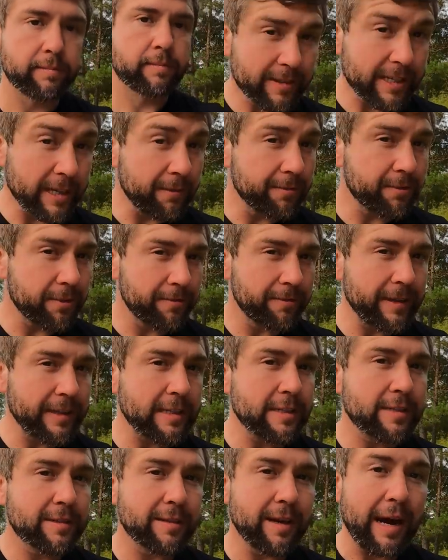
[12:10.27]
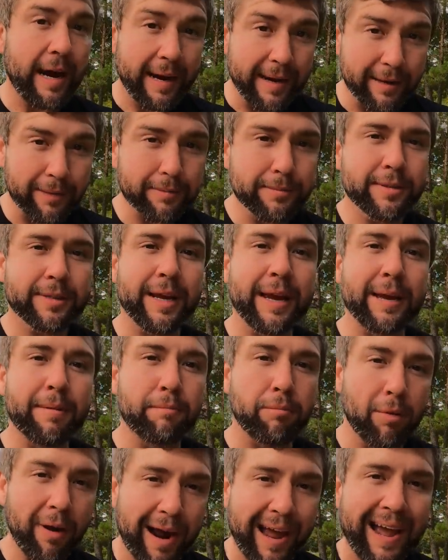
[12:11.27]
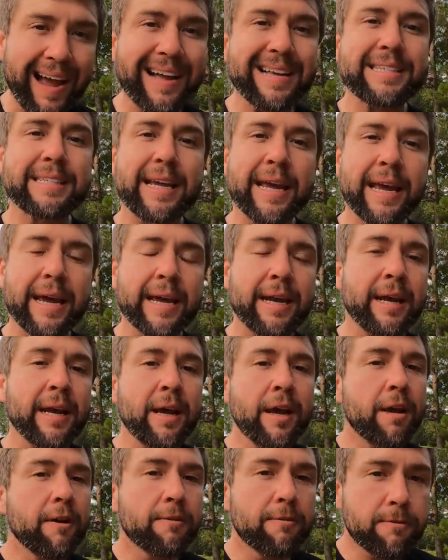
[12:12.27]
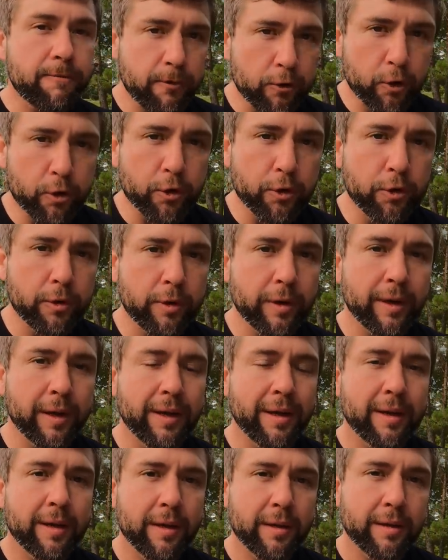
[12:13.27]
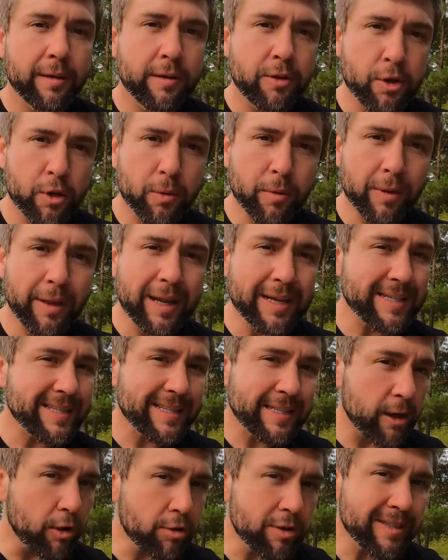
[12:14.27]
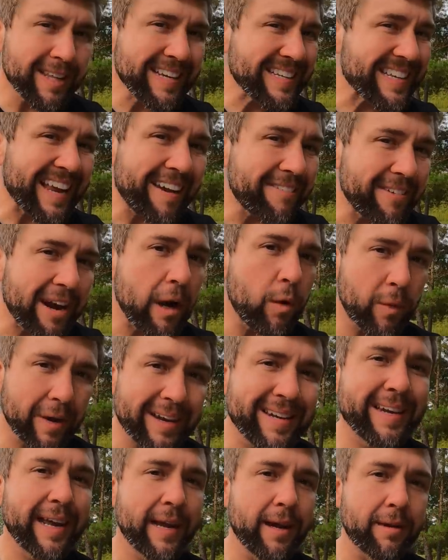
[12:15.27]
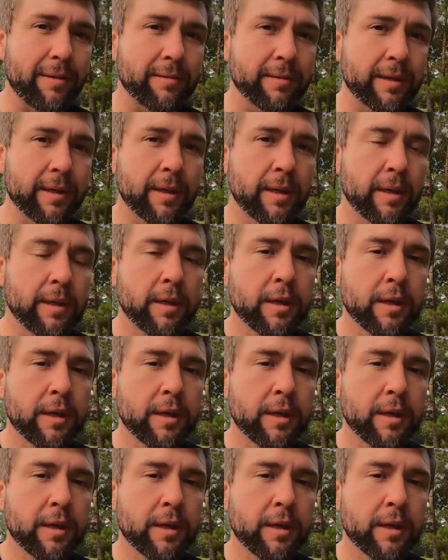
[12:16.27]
Self-defense items and brass and food, do you realize those things have not went down?